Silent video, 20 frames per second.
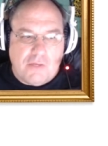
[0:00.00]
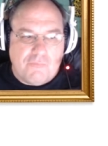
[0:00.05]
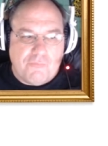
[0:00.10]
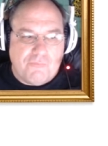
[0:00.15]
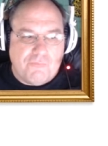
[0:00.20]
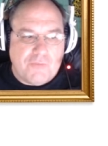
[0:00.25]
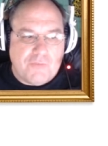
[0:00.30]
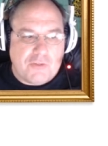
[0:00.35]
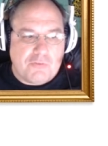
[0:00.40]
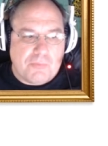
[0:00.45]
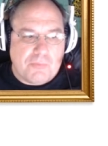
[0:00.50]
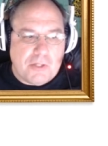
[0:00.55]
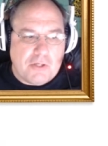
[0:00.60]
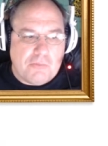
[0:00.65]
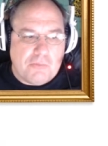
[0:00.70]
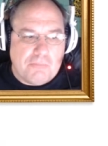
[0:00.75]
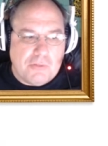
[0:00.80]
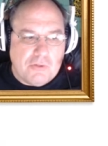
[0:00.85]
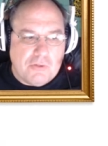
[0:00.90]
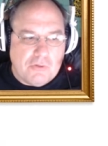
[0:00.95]
Fix my
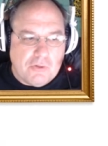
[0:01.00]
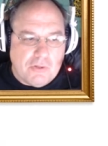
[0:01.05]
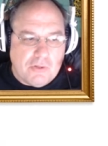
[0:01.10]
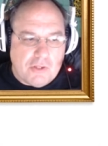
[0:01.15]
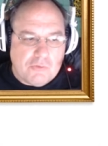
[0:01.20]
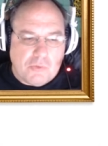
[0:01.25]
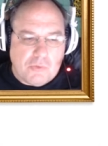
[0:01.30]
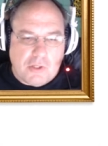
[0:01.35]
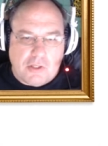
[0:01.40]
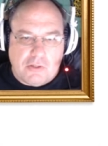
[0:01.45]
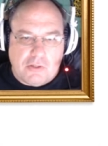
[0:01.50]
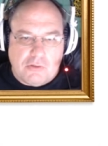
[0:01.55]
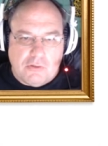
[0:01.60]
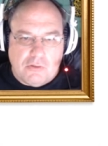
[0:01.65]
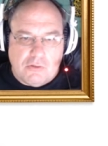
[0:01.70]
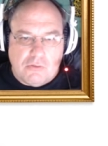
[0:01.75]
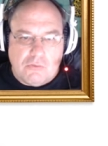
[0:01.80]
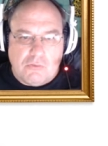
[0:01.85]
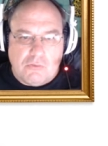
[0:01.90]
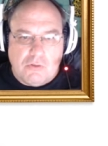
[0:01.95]
computer. That's what I could
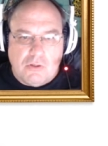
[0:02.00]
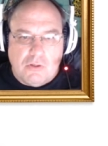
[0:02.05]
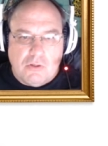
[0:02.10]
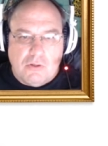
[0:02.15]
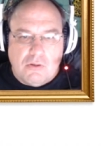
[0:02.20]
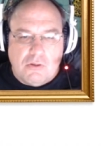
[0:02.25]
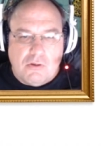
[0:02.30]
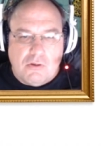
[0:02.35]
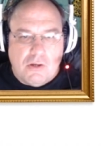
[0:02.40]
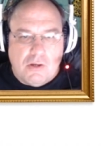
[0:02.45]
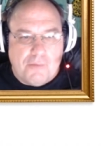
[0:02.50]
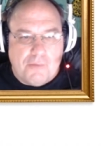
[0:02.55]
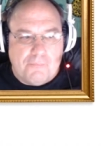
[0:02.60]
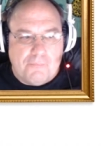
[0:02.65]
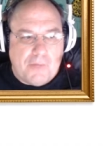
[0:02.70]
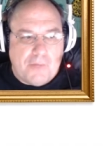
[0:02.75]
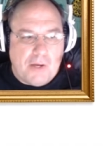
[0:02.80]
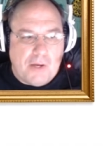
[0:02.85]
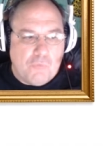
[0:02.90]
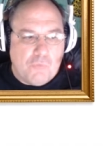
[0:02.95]
do. I'm
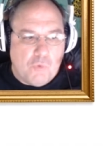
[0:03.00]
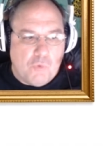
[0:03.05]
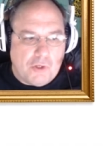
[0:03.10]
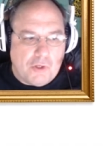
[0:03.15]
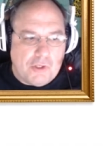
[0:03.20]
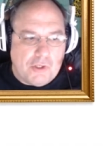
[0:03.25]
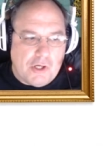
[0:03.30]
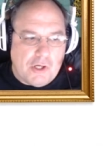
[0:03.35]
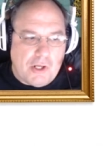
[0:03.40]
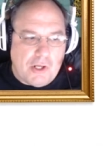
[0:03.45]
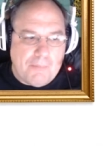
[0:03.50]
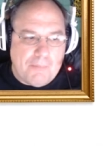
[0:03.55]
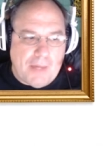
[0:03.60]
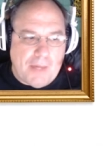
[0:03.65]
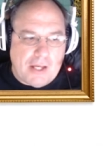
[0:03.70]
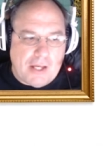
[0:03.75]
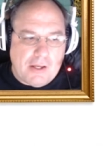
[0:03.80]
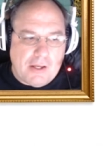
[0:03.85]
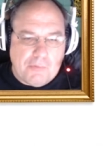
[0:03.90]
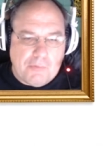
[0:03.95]
I'm working on a
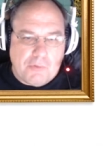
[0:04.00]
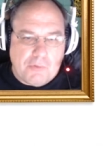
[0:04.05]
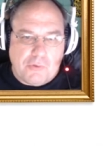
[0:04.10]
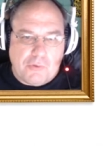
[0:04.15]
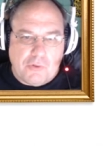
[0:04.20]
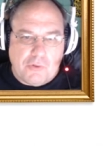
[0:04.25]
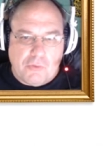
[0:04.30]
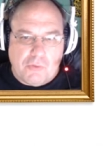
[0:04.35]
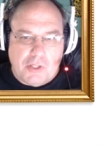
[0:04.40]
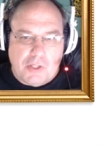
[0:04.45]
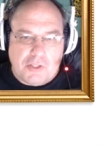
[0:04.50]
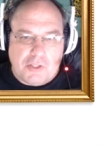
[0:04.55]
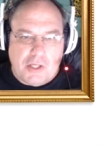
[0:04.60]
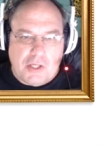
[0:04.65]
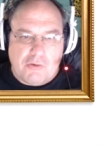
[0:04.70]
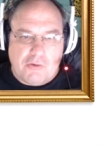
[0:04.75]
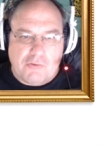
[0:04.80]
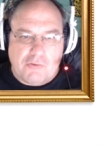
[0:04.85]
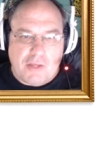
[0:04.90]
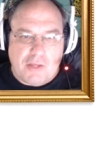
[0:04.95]
backup computer right now
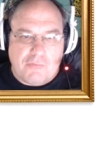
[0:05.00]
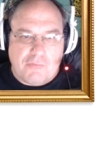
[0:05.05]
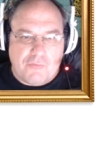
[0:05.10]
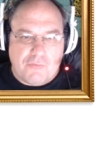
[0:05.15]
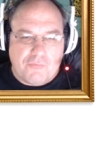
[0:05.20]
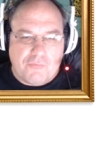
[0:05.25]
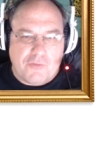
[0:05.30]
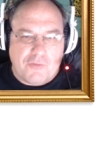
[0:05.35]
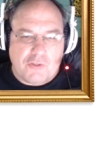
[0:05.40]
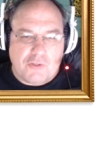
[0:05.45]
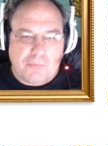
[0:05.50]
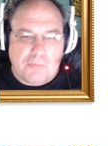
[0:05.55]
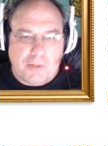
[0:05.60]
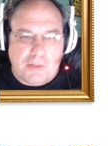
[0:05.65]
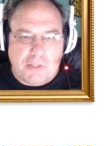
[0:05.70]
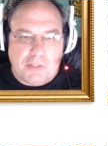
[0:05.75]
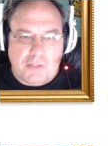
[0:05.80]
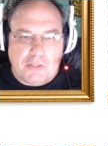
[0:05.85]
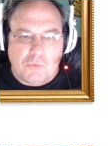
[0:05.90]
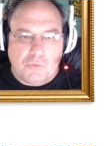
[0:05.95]
because I have to fix my
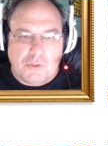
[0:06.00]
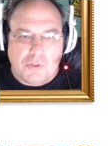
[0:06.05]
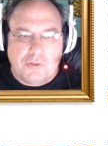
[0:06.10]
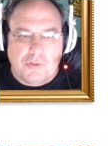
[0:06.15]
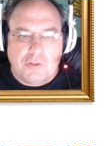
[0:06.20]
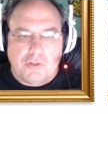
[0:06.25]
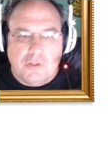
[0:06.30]
main one.